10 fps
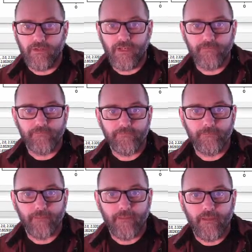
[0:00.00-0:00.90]
Okay?
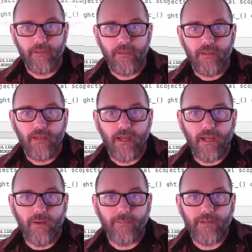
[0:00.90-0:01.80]

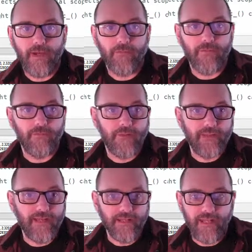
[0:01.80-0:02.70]
Now if we run
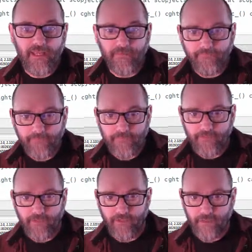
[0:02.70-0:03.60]
that again,
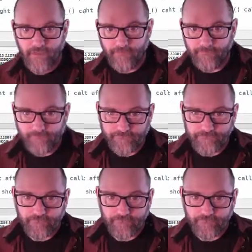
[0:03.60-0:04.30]
let's run it again